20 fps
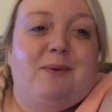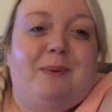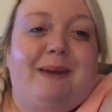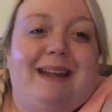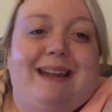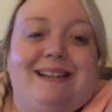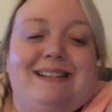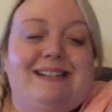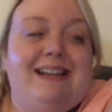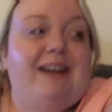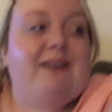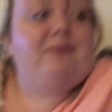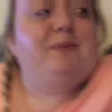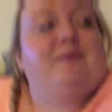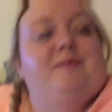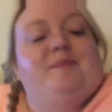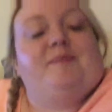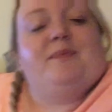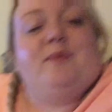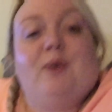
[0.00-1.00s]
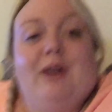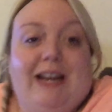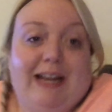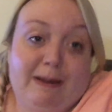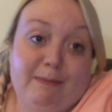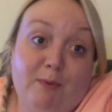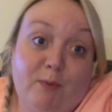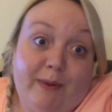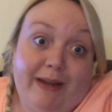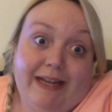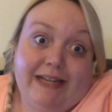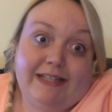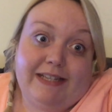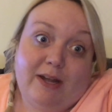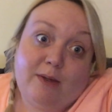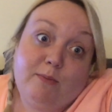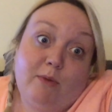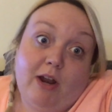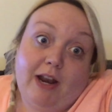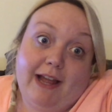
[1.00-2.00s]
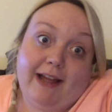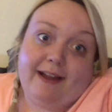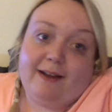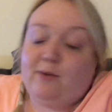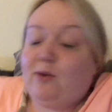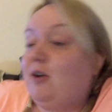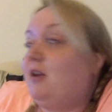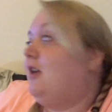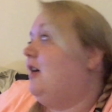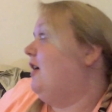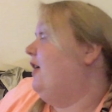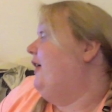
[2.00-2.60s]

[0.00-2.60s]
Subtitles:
weirdo. Well, I am a weirdo. I'm not like one.